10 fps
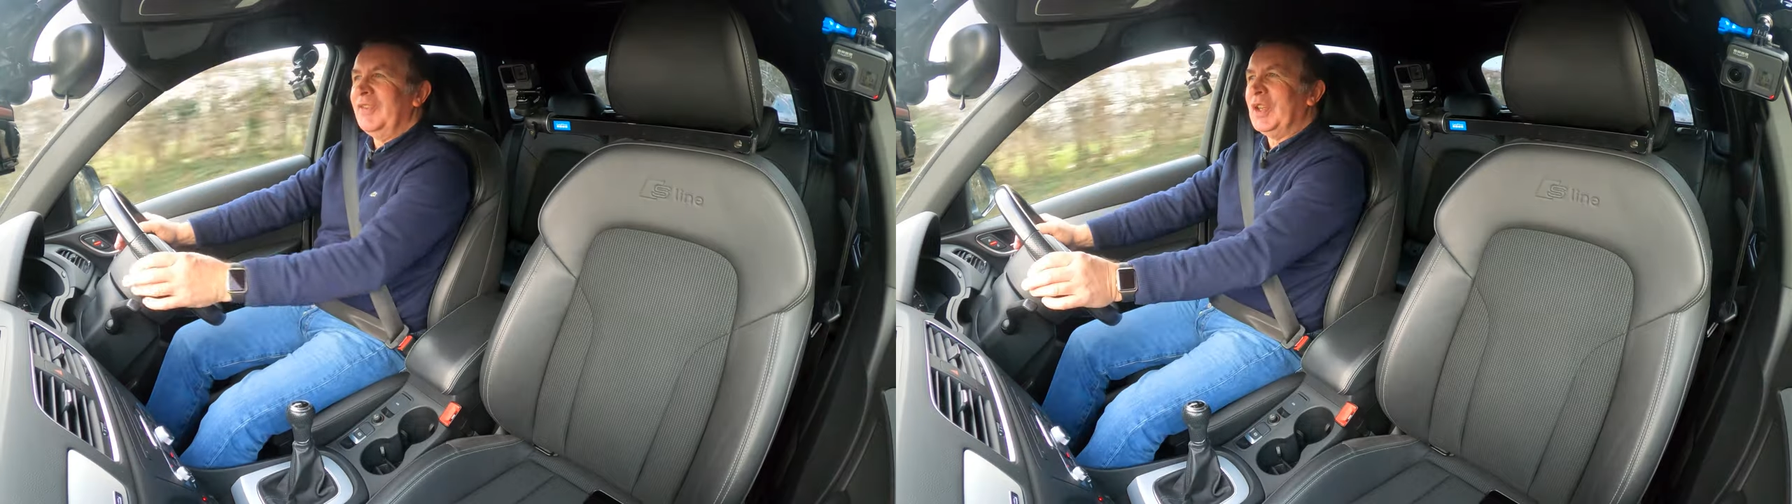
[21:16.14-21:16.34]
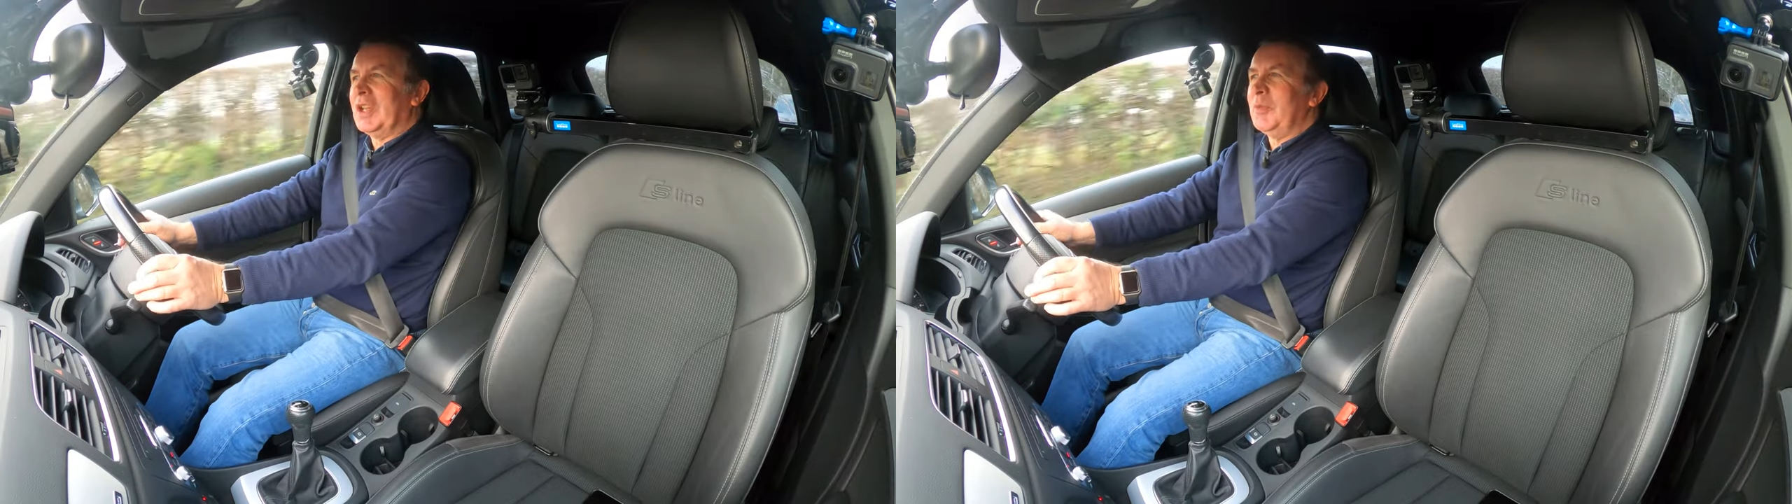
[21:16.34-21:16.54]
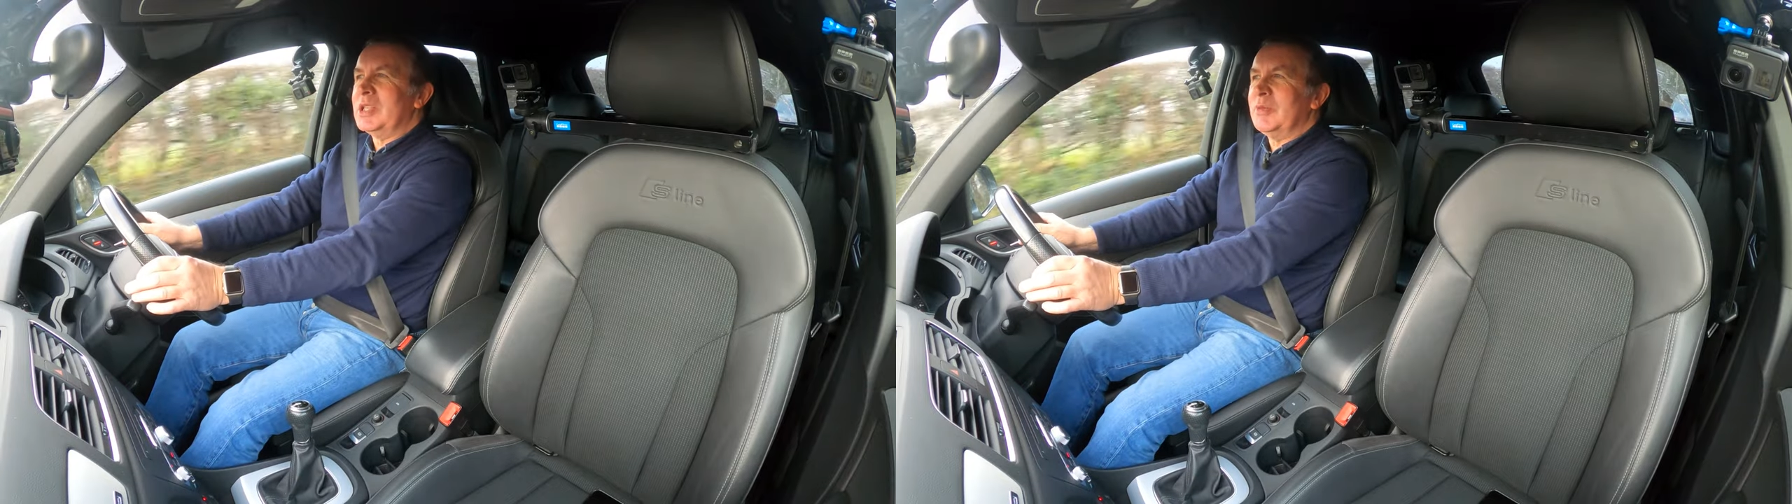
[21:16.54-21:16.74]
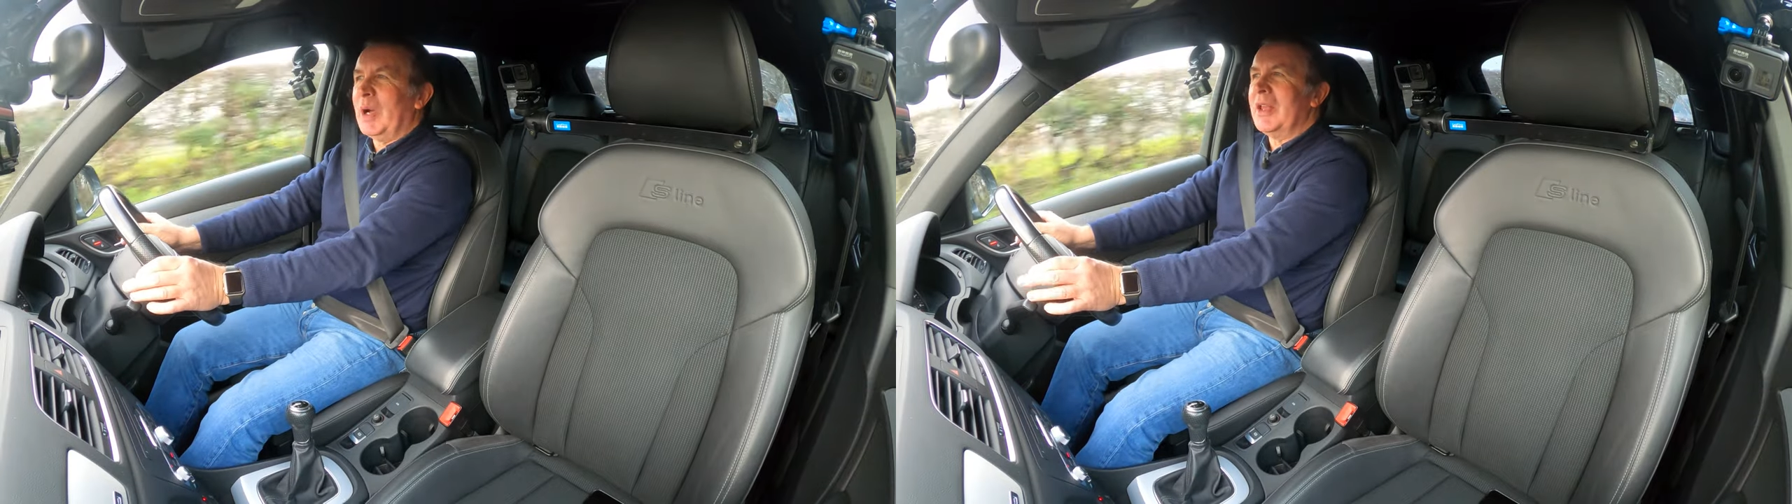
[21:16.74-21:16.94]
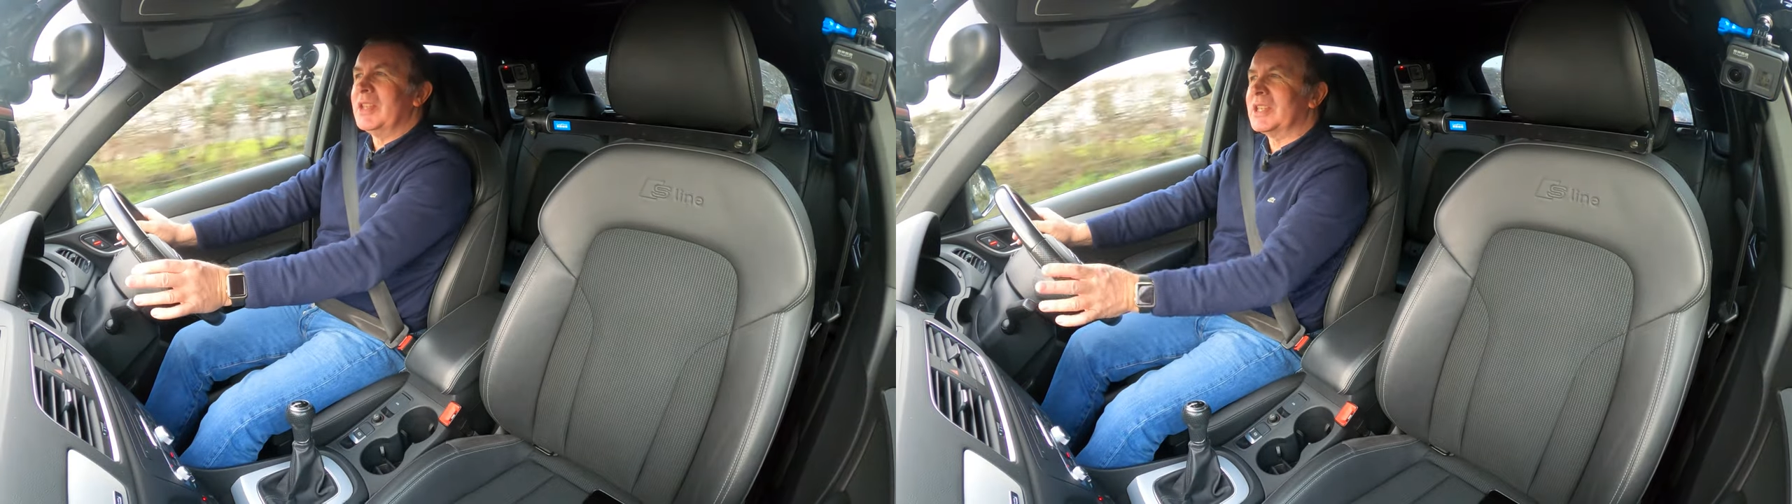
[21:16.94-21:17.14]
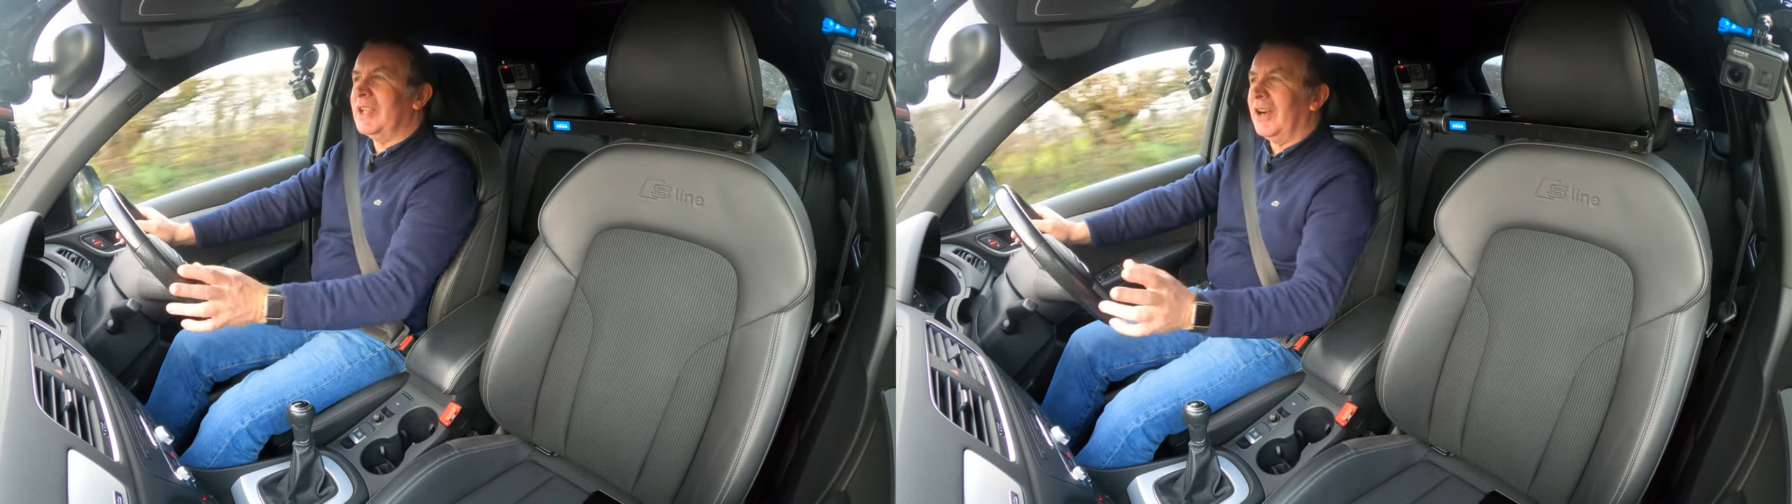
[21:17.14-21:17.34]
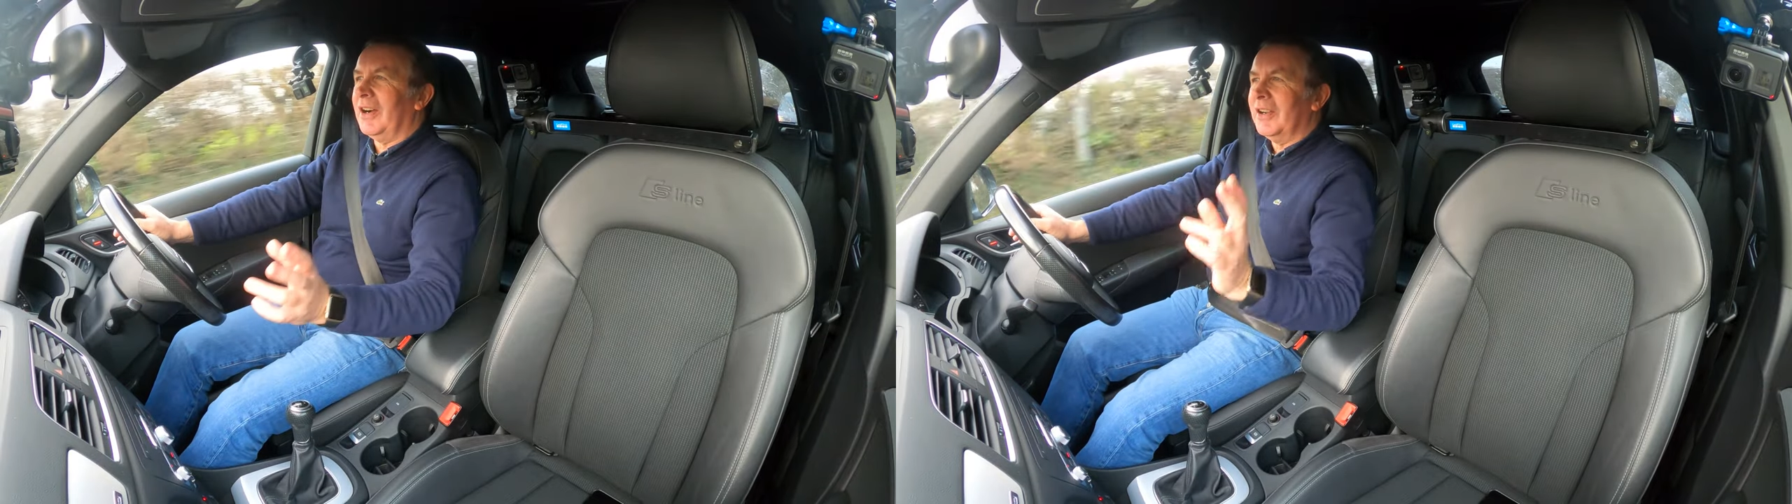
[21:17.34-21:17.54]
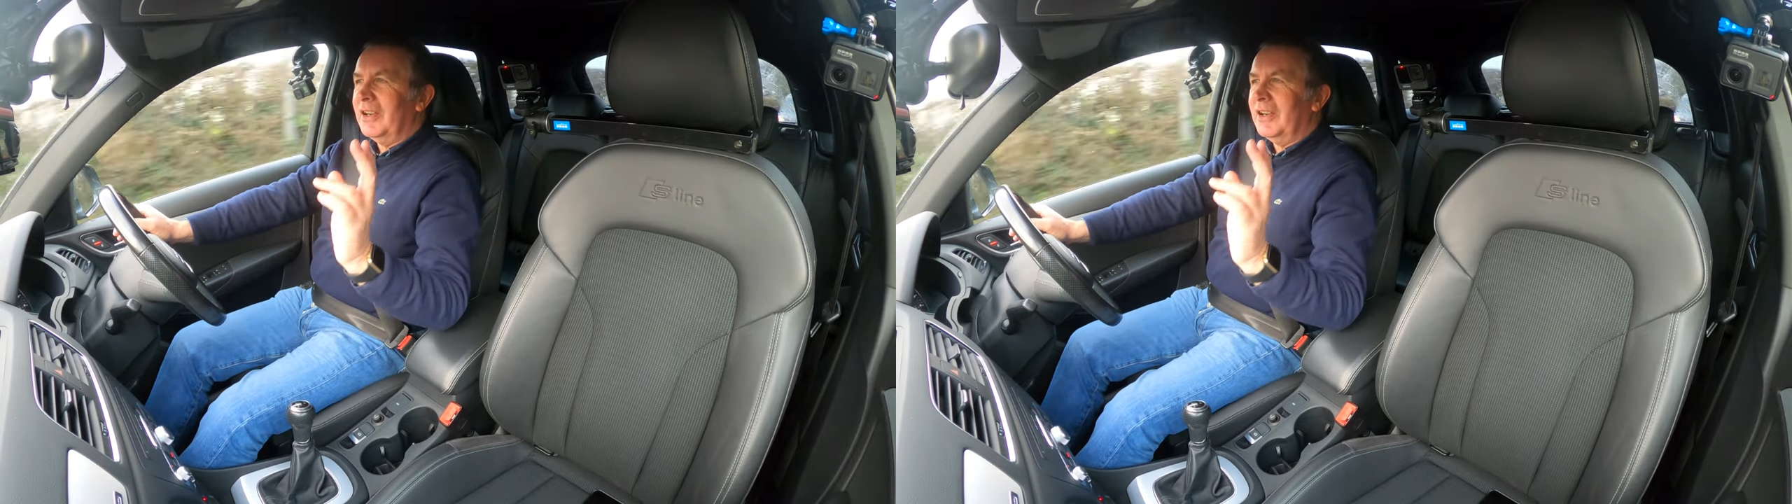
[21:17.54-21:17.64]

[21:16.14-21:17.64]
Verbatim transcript: if you're coming to buy this car,